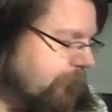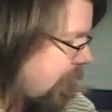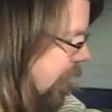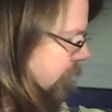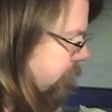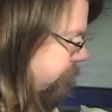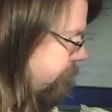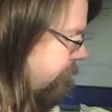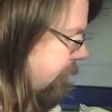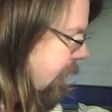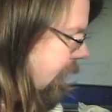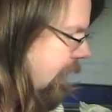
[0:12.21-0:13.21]
Now,
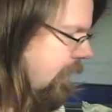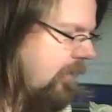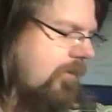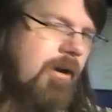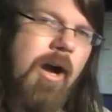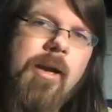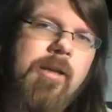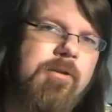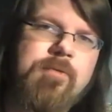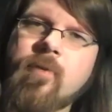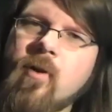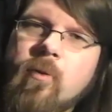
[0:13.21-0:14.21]
audio
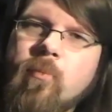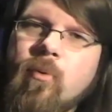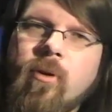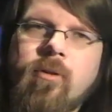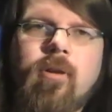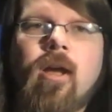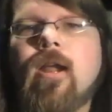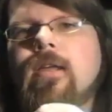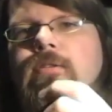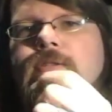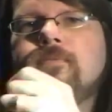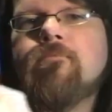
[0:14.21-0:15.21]
is very important.
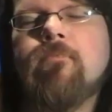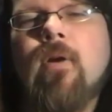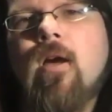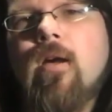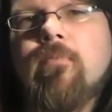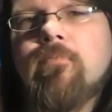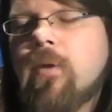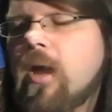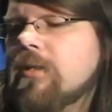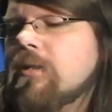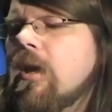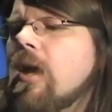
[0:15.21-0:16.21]
Audio is
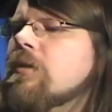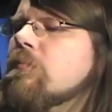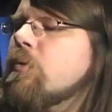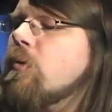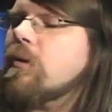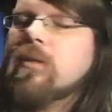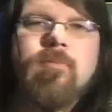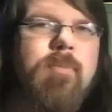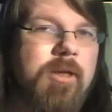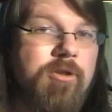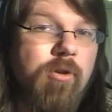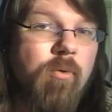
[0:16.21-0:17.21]
as important as
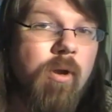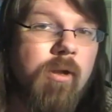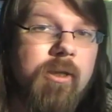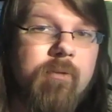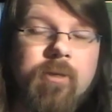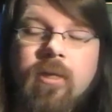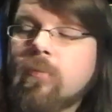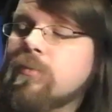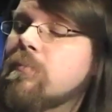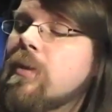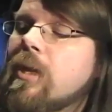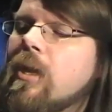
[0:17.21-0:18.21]
picture quality when it comes
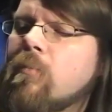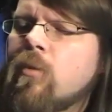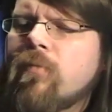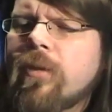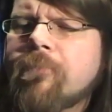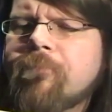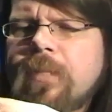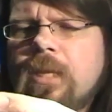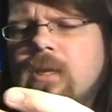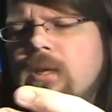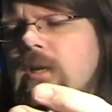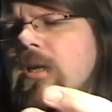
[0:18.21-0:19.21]
to making a movie.
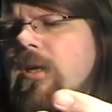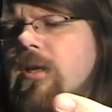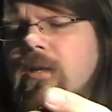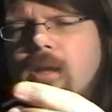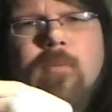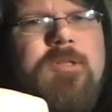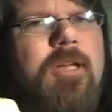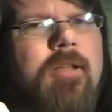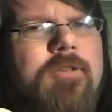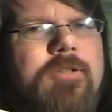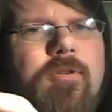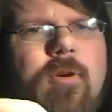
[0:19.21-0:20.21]
Helps tell
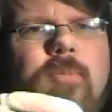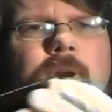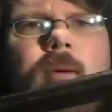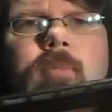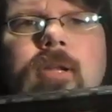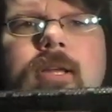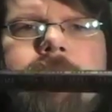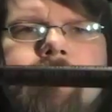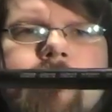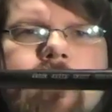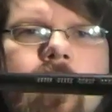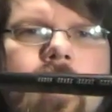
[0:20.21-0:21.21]
the story properly.
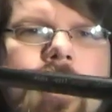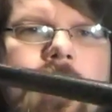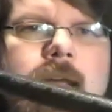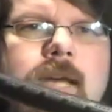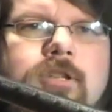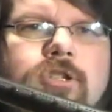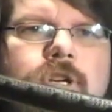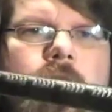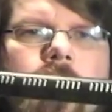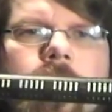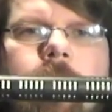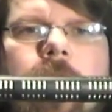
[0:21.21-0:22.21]
So I got a nice
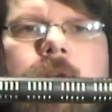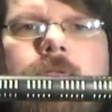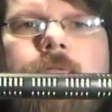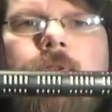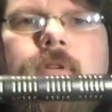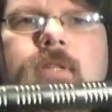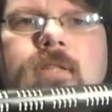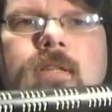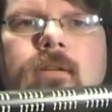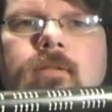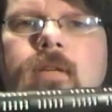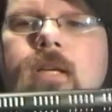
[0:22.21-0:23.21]
shotgun microphone. This is
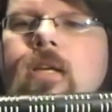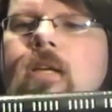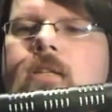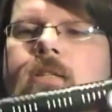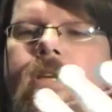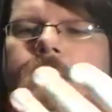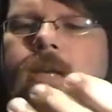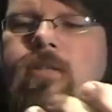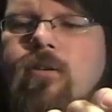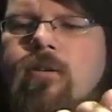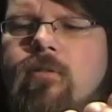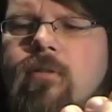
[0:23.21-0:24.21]
a
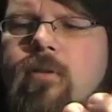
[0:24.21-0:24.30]
Sennheiser